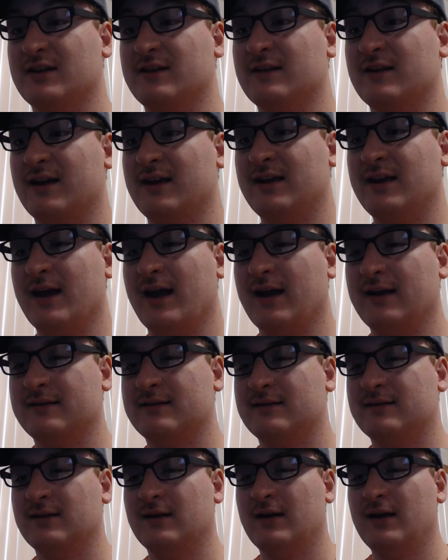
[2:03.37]
and to
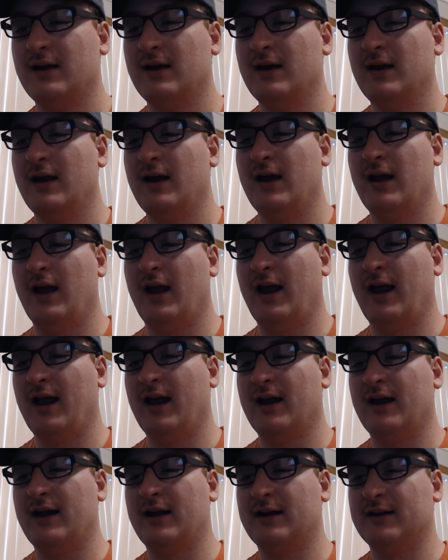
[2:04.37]
guess.
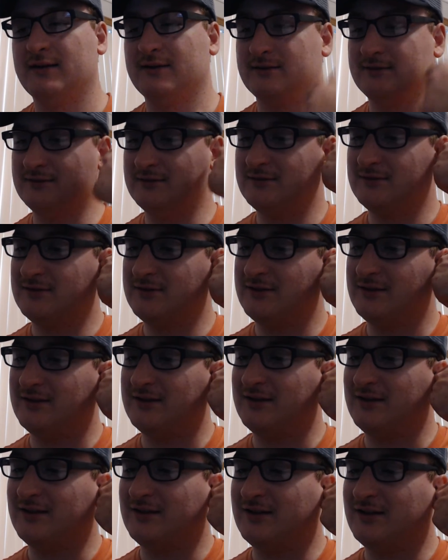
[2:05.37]
And
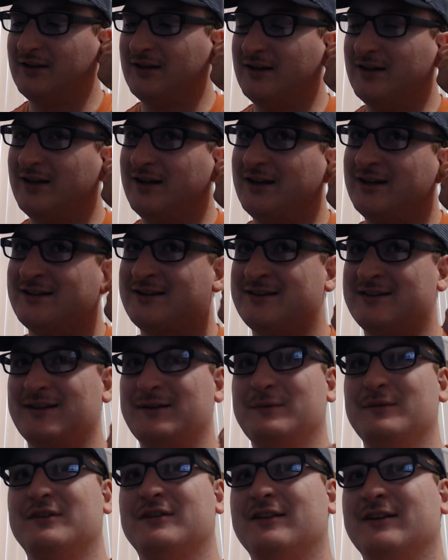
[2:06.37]
it
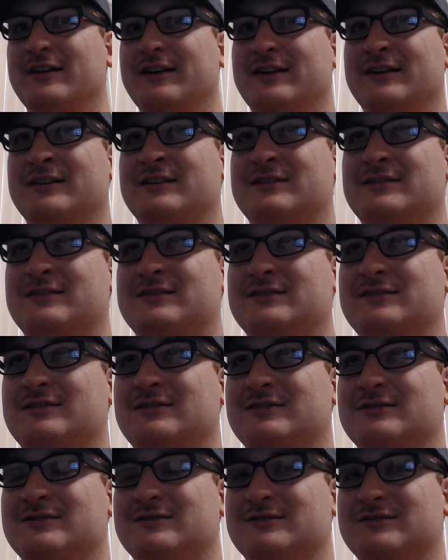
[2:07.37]
seems like
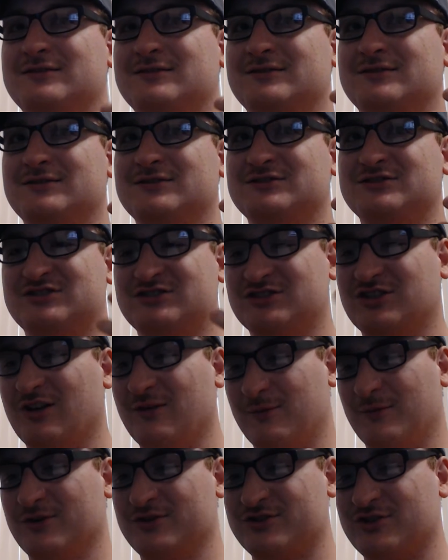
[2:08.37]
Star
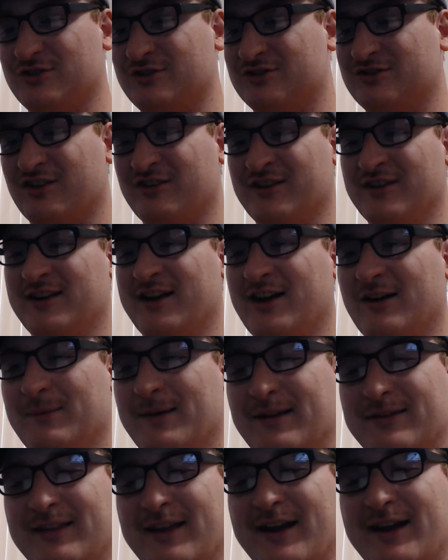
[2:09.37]
Wars just doesn't care
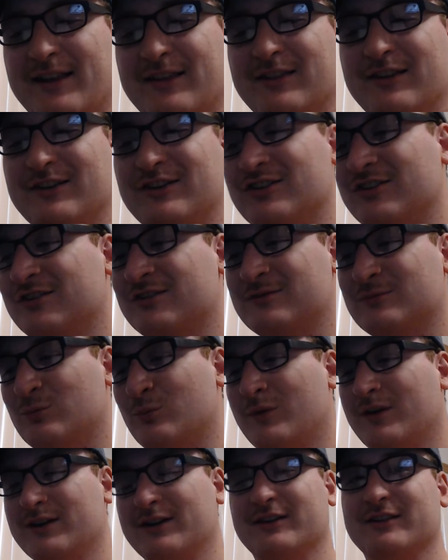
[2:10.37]
about that. They just
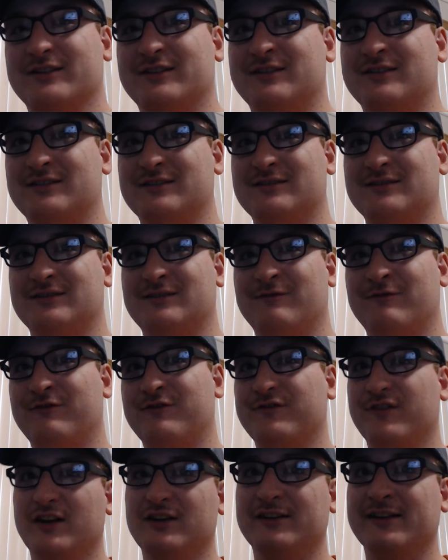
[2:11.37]
want us
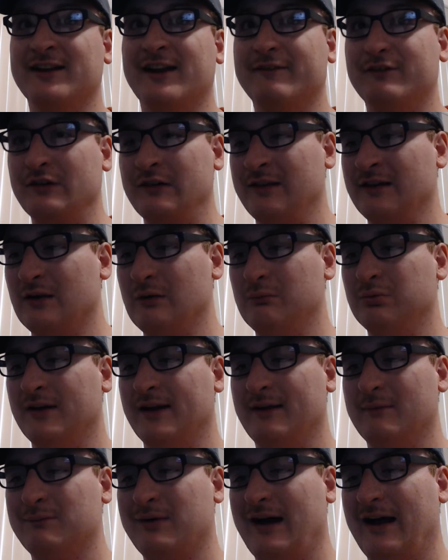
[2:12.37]
fill in every single
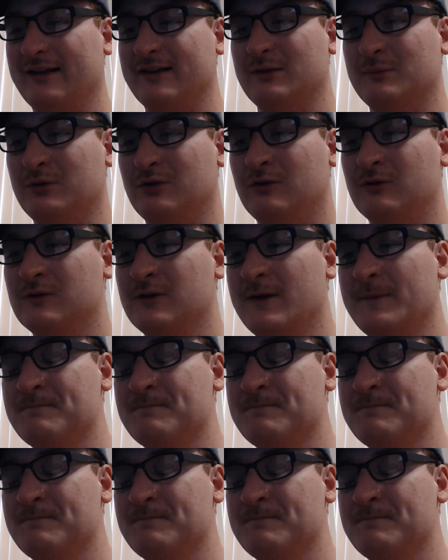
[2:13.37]
blank possible.